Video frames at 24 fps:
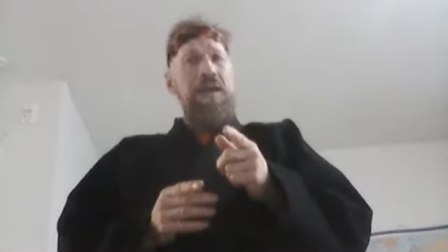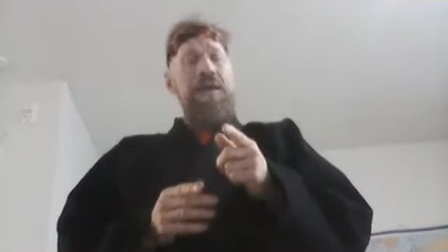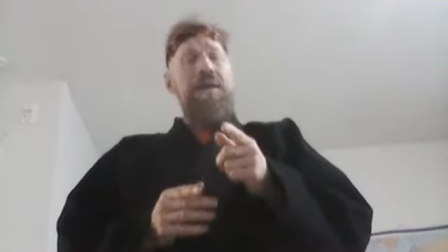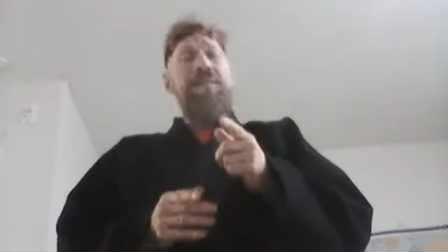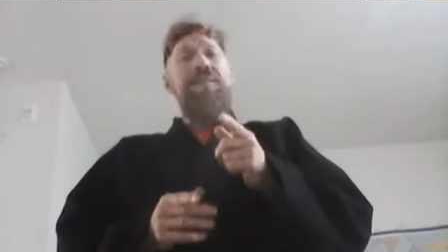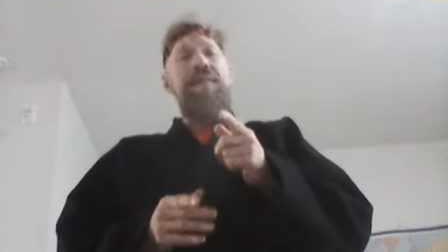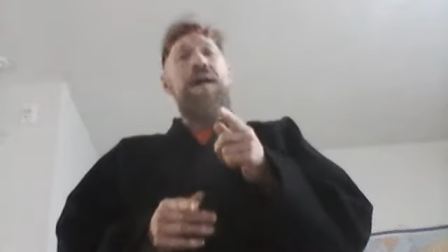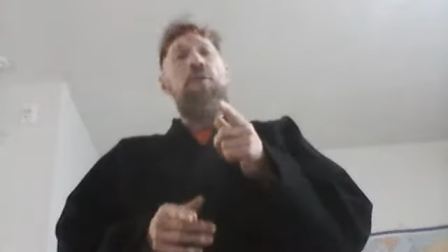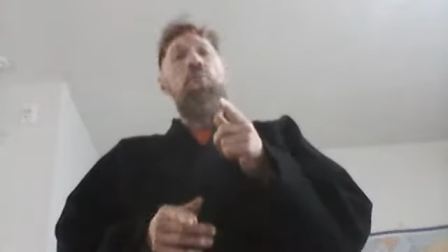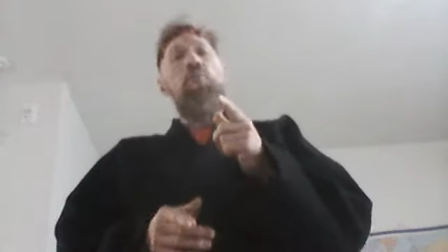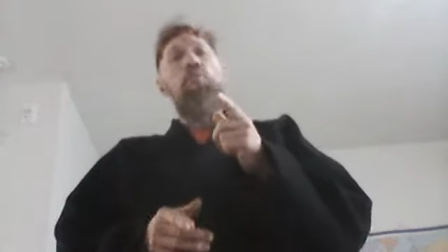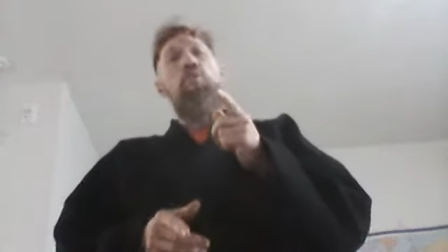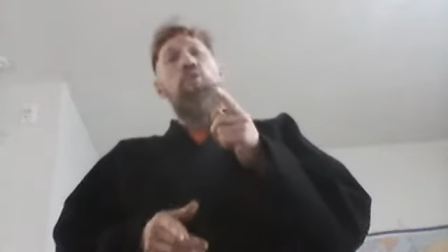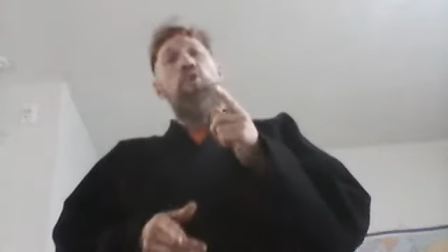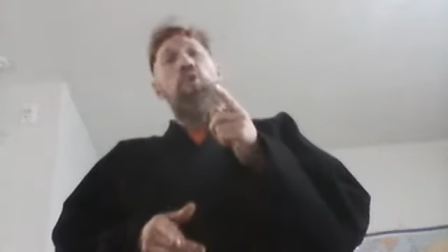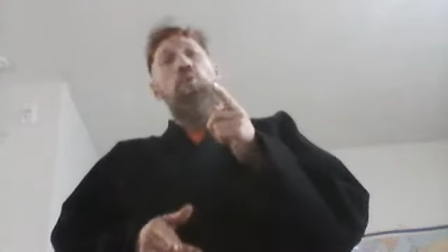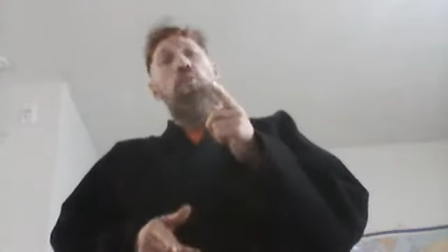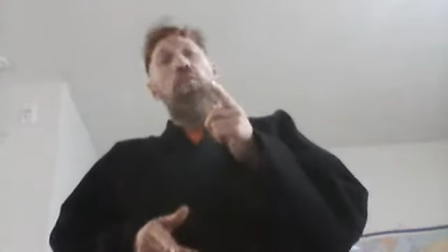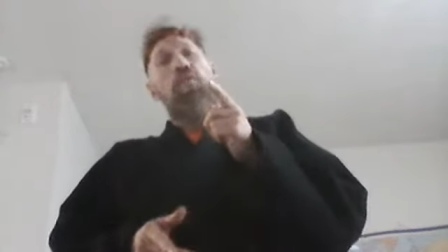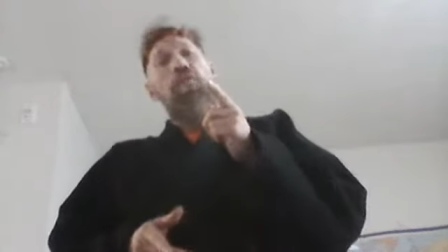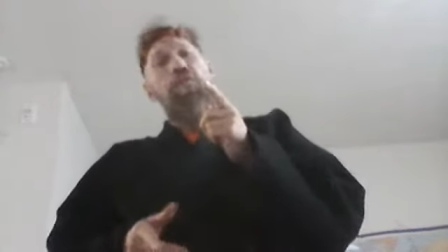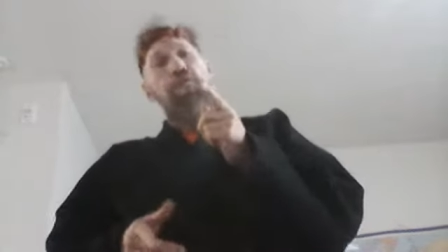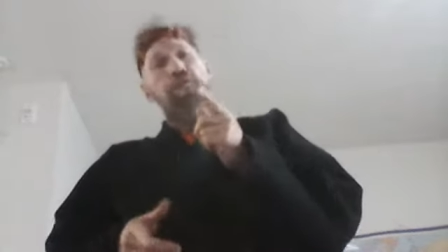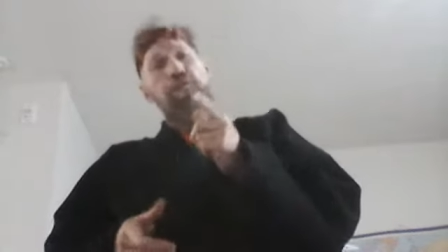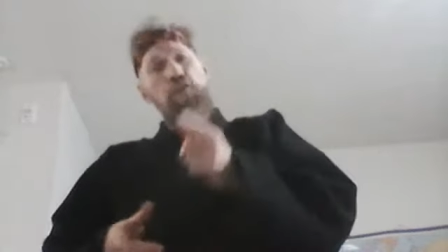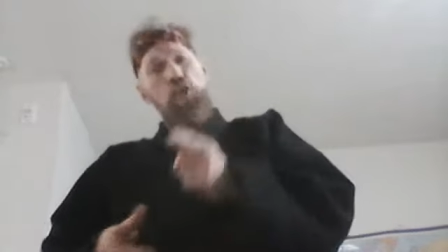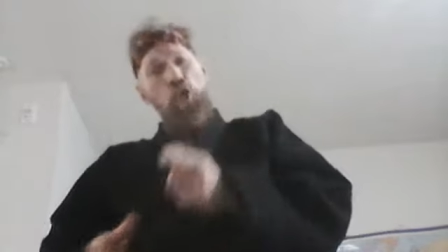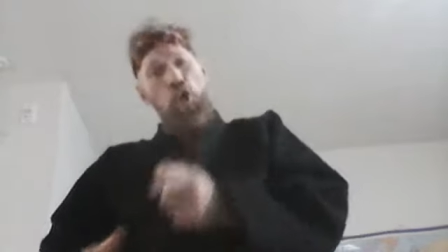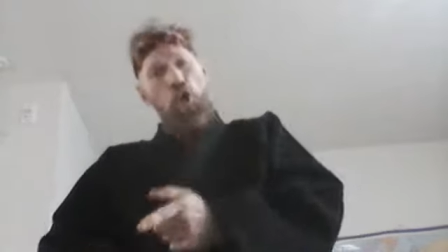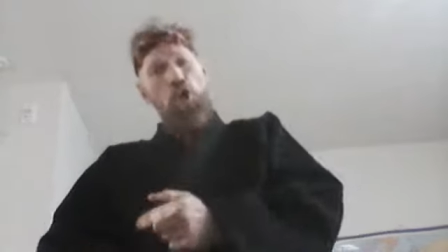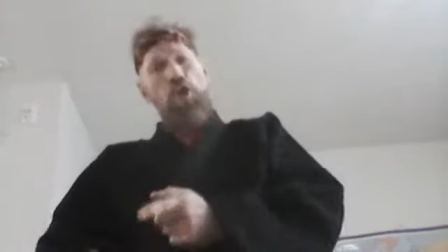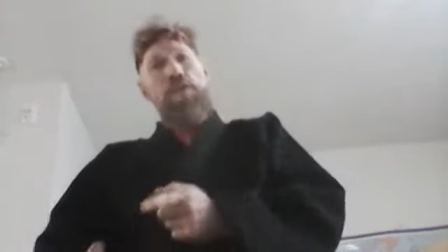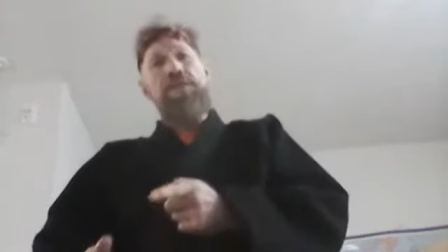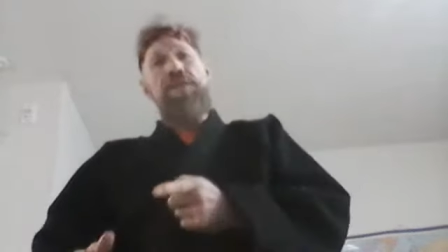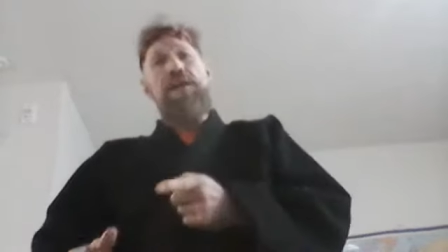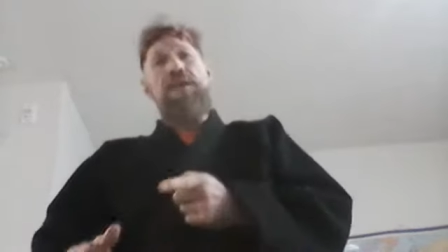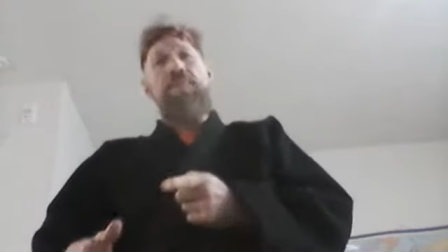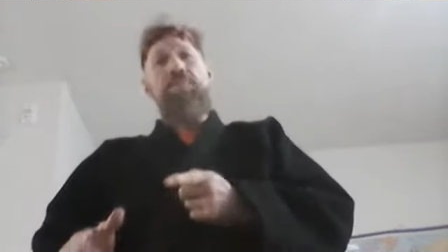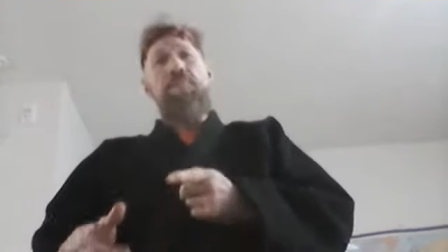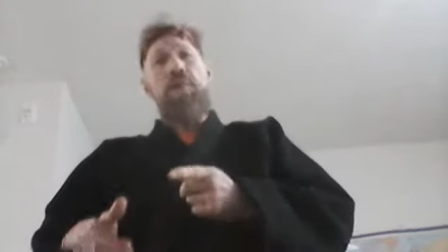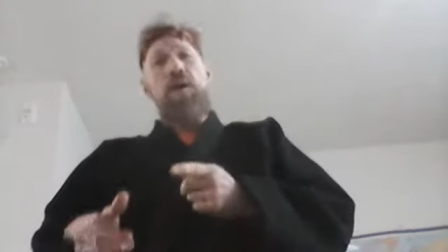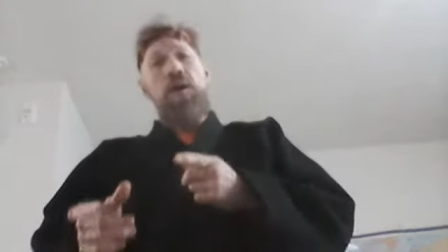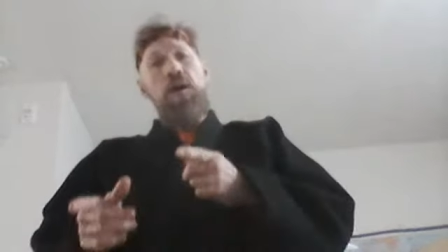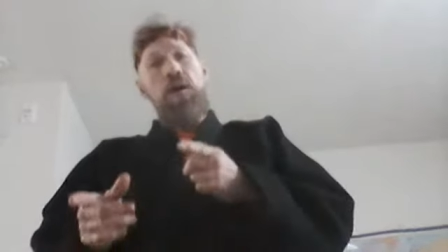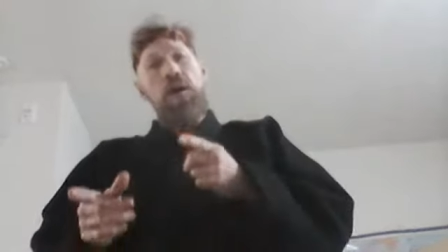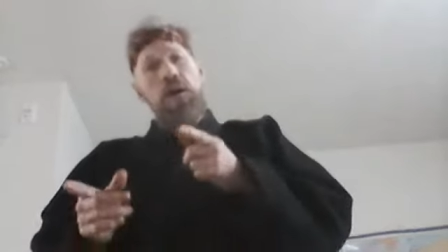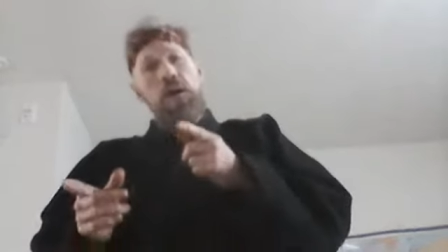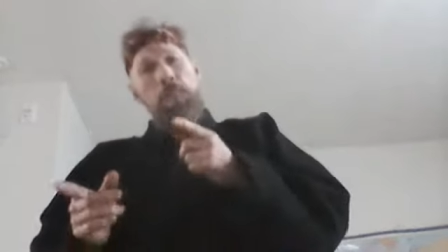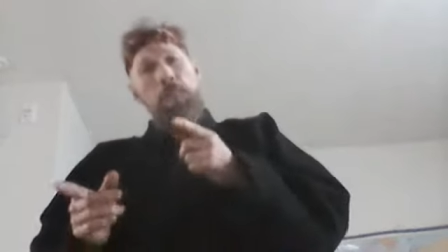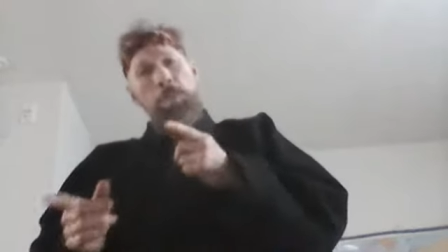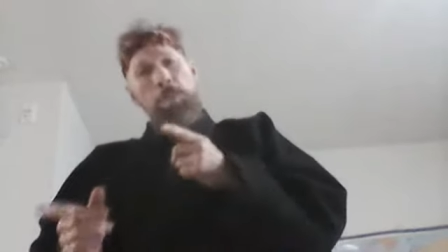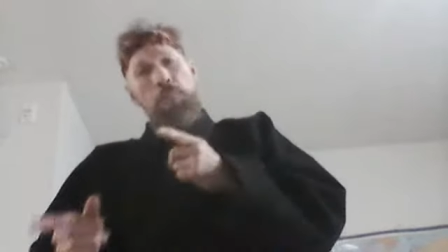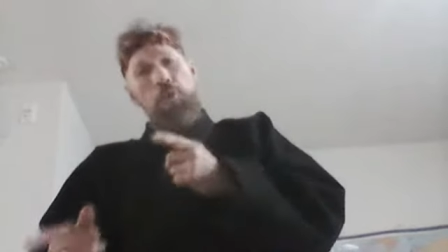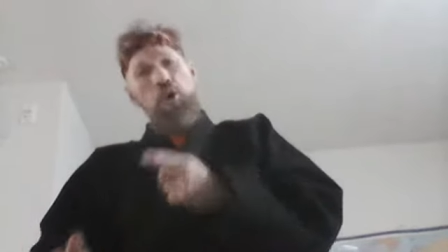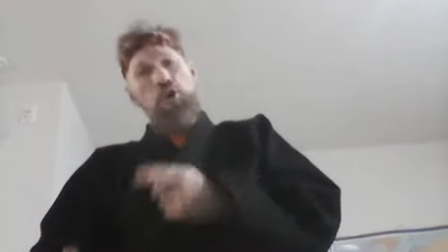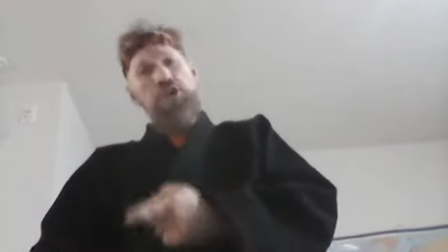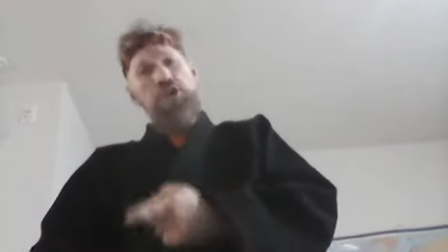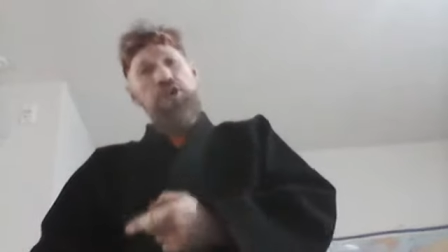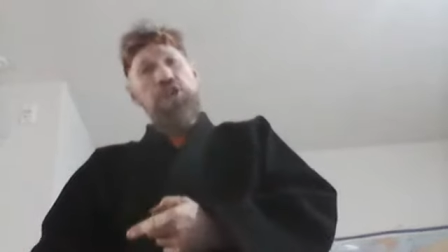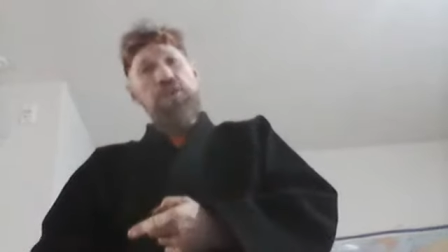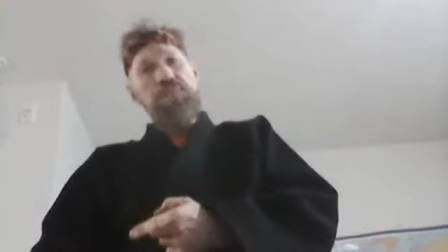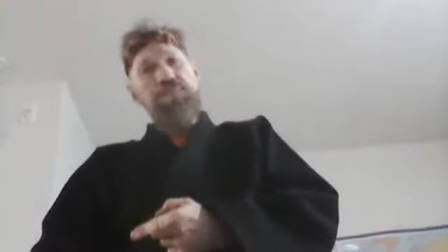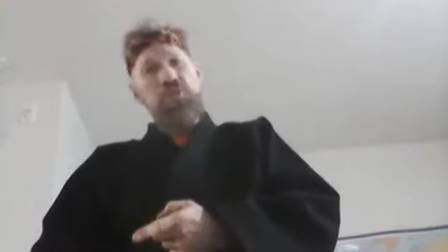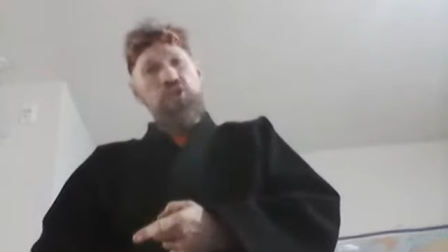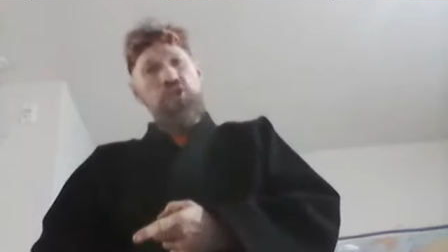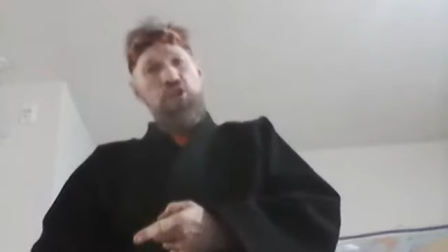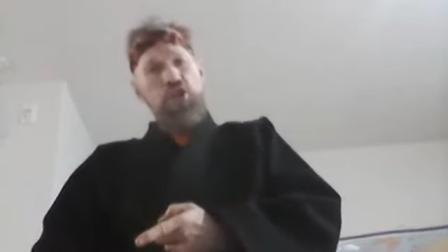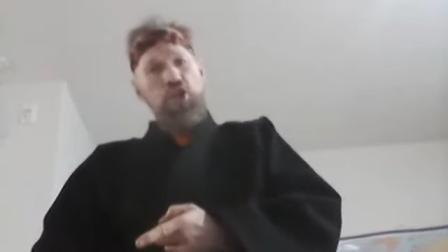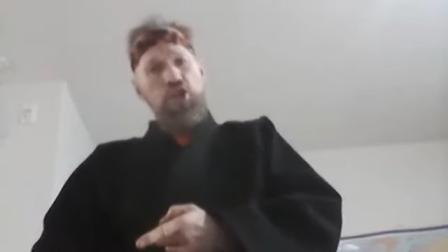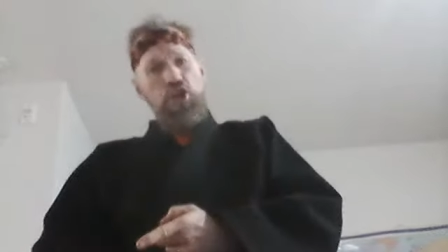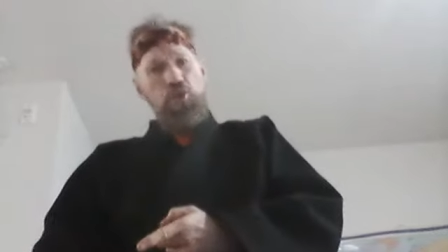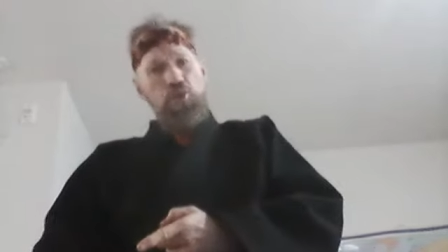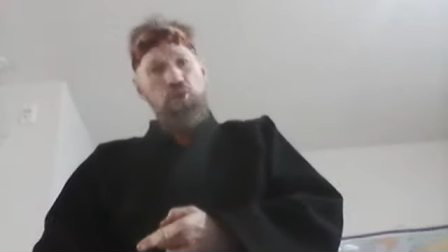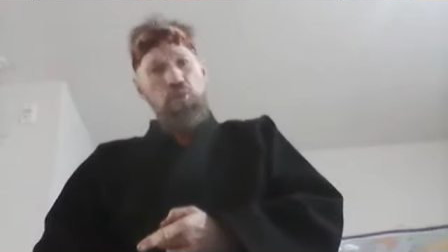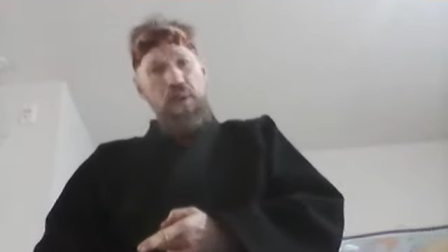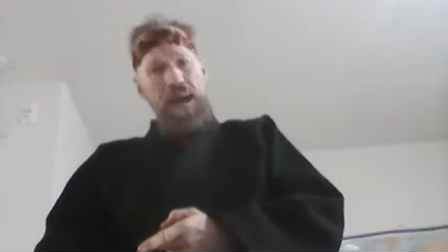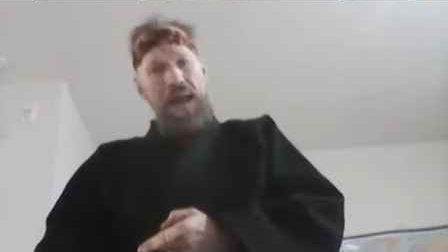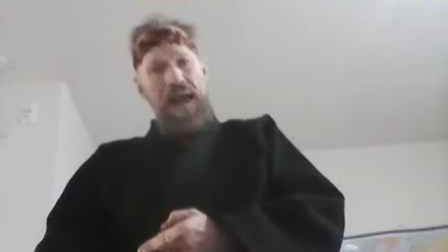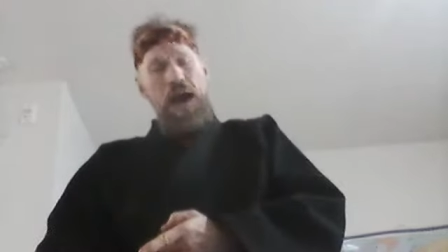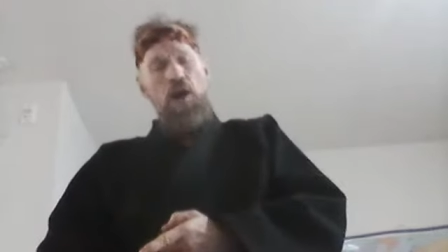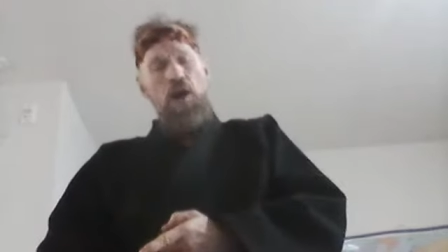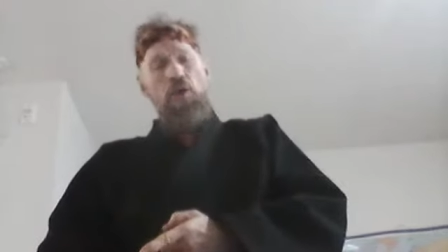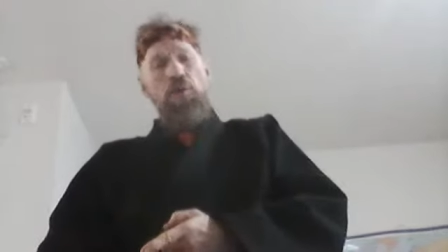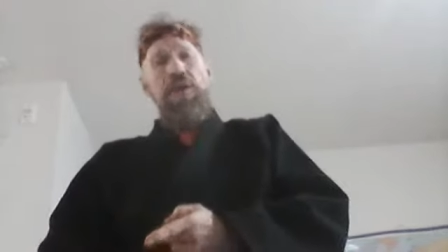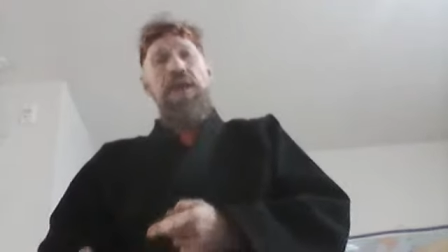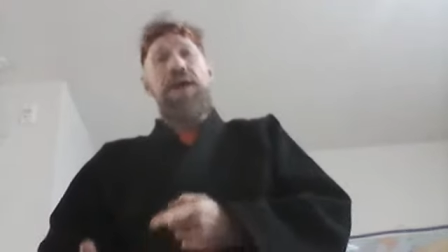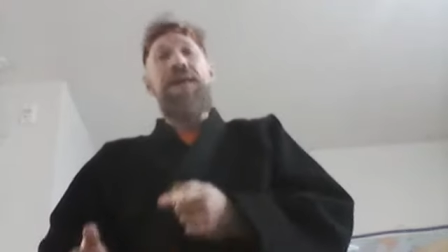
that will floor them, put them to the ground,